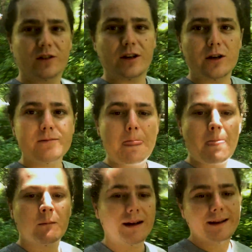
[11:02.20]
here.
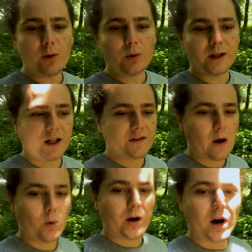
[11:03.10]
I can't really get
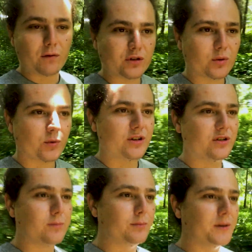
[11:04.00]
that word out for some reason,
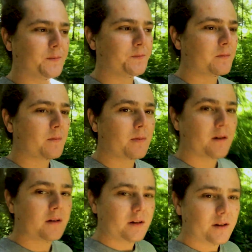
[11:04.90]
but
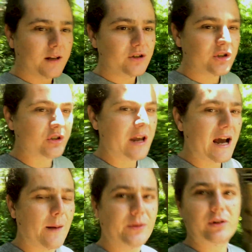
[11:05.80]
it's just
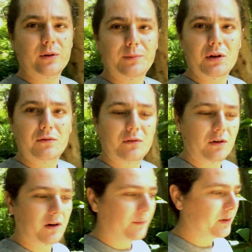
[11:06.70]
absolutely beautiful.
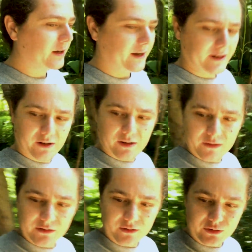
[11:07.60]
I'm gonna hang out on
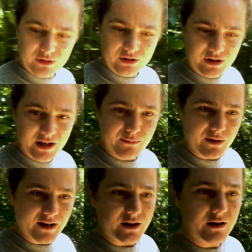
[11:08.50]
this little step
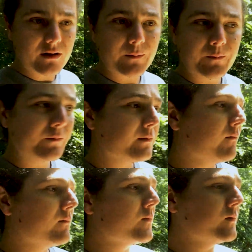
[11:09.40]
right here.
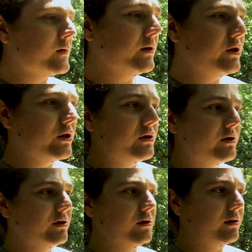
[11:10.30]
Just
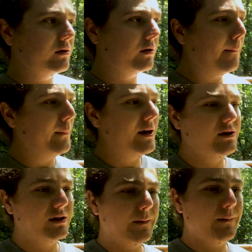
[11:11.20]
amazing.